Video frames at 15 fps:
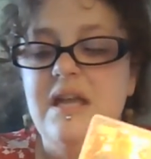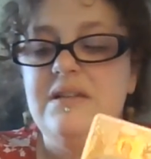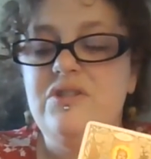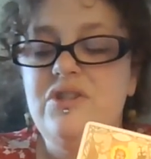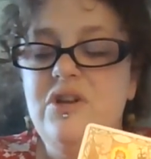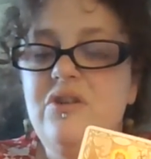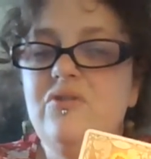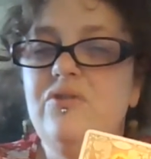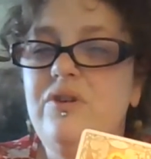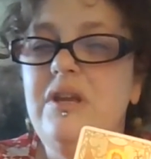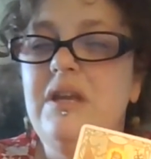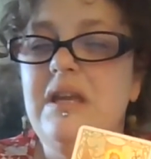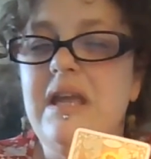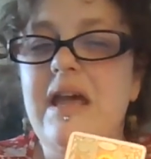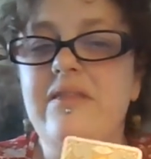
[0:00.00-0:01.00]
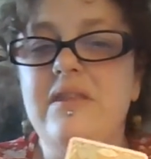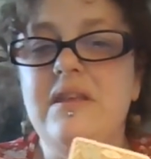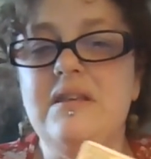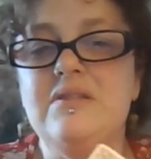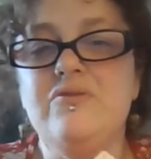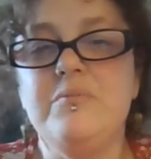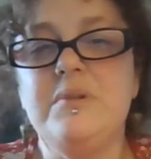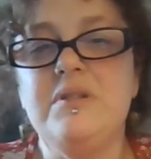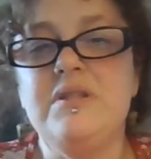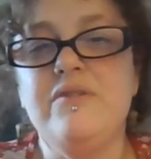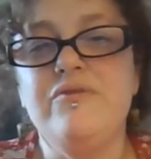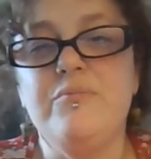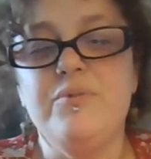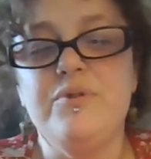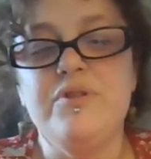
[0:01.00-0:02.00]
And start looking at things from a
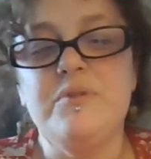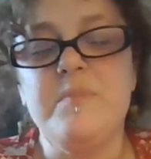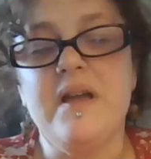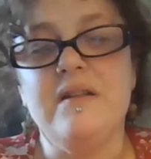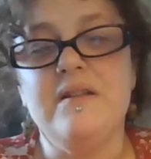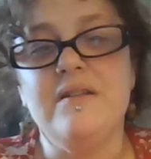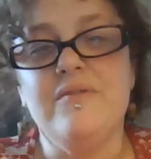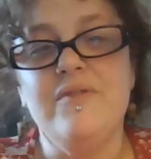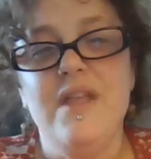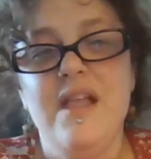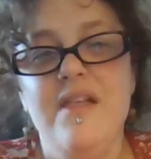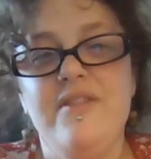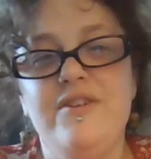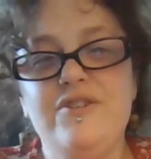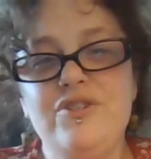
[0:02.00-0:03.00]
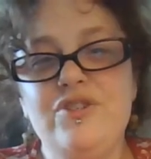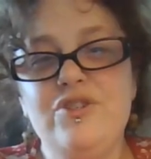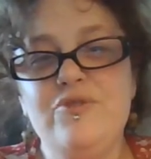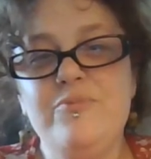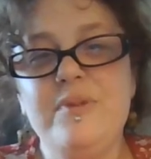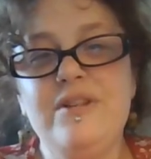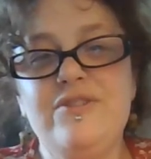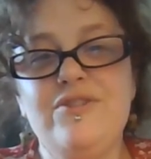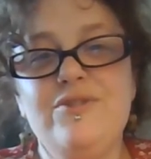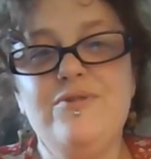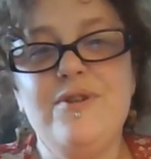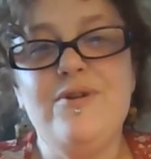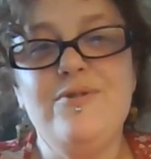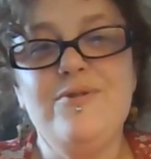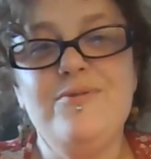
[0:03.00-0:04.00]
different perspective. There's your two-minute
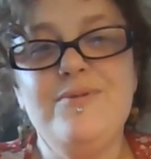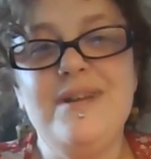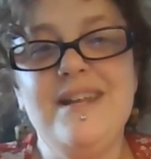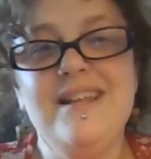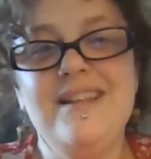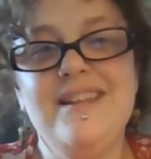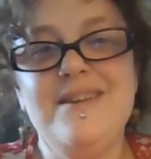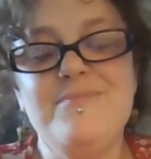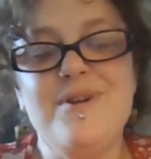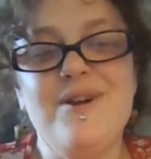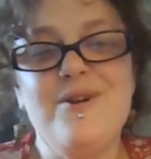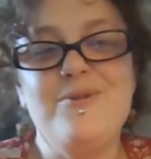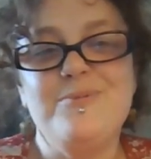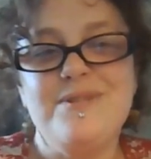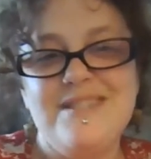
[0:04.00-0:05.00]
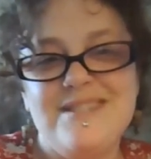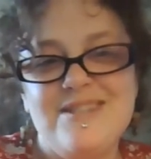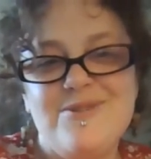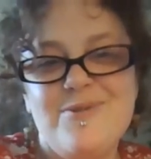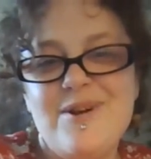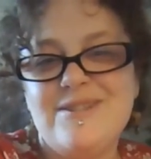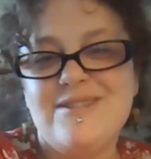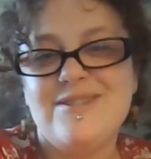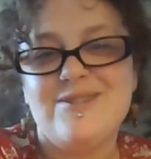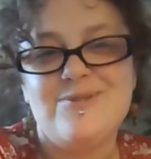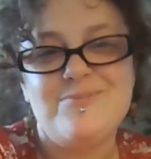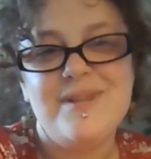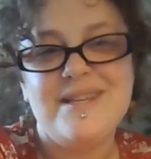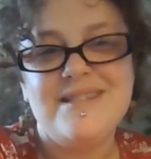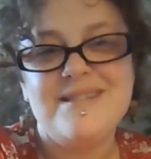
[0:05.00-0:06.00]
tarot reading, Libra. I hope to see you all
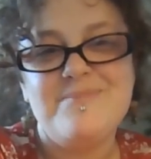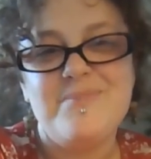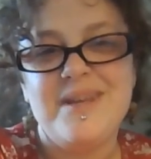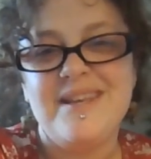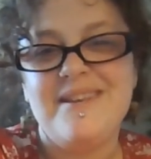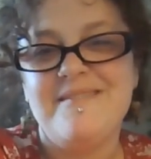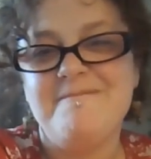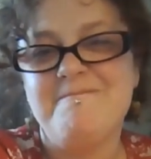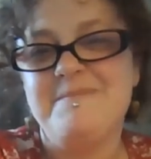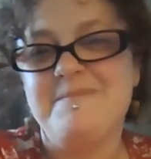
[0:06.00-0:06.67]
soon. Blessed be.